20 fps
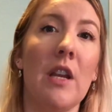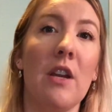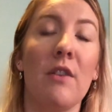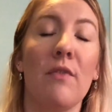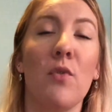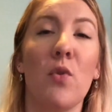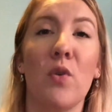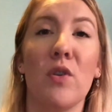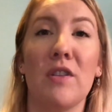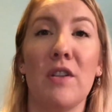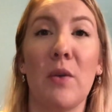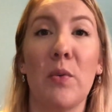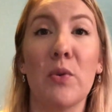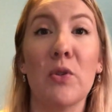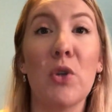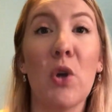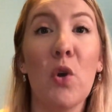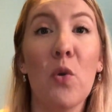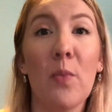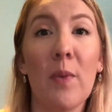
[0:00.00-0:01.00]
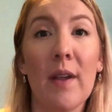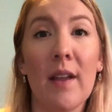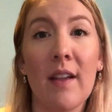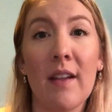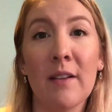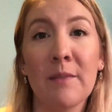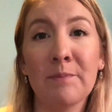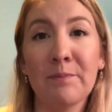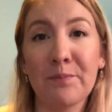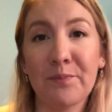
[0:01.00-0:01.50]
And of course I was
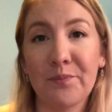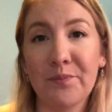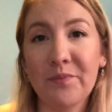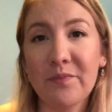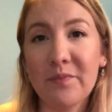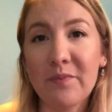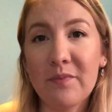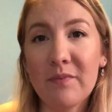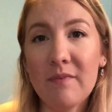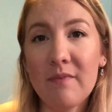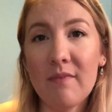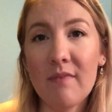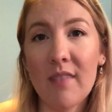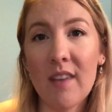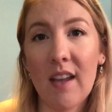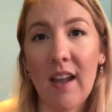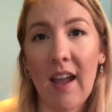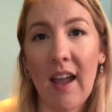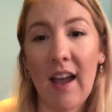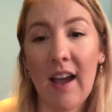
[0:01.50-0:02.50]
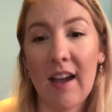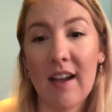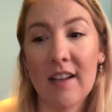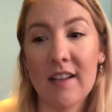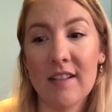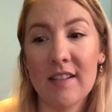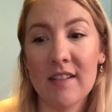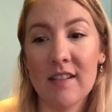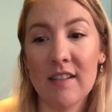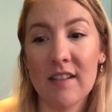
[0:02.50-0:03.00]
hoping
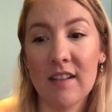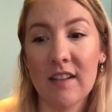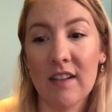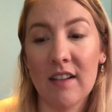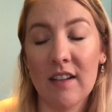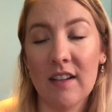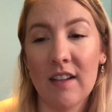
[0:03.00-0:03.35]
as